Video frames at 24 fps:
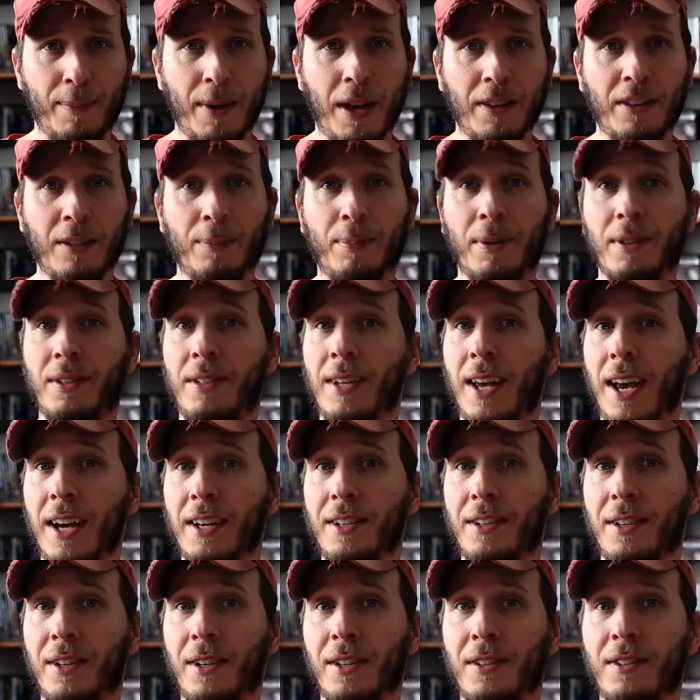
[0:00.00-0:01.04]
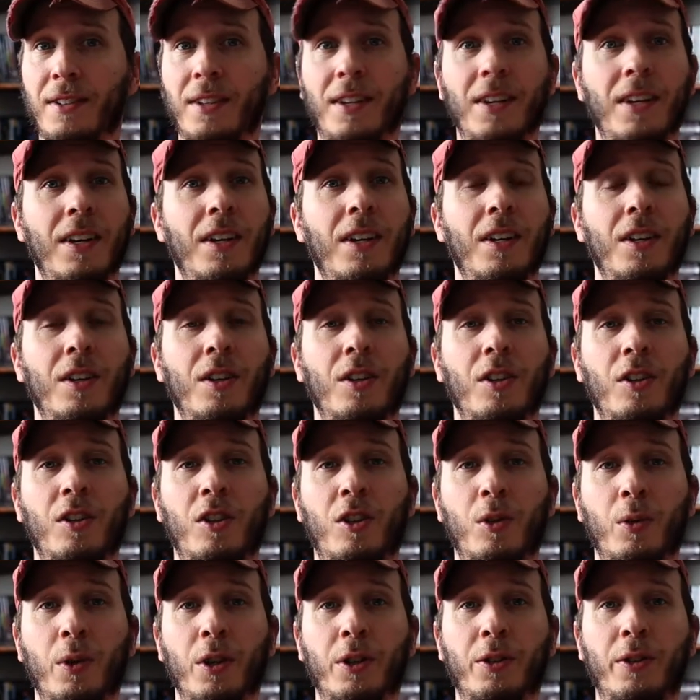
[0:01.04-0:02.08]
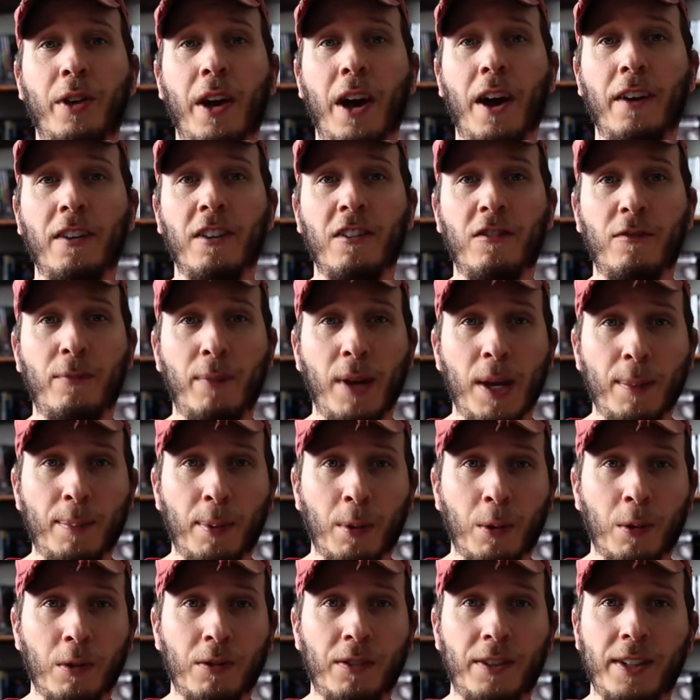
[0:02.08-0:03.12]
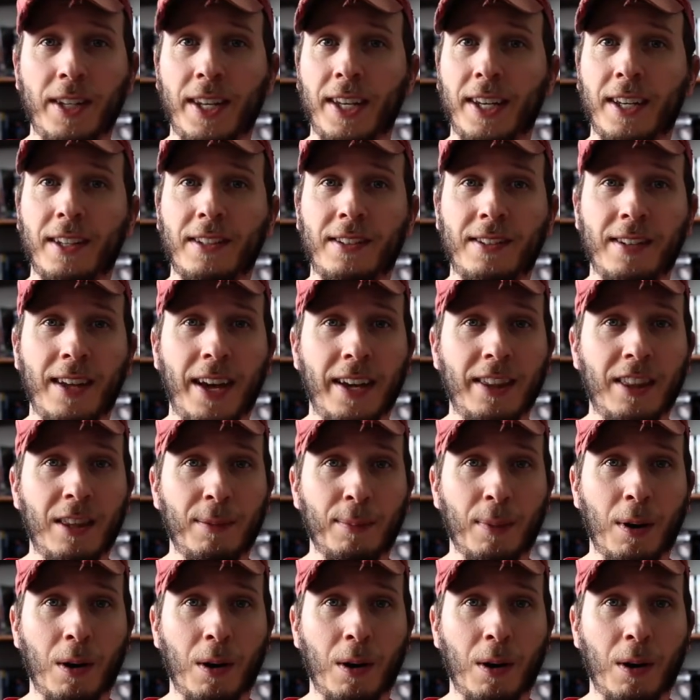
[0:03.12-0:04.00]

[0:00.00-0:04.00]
about the Protectors to a crowd of people sitting inside the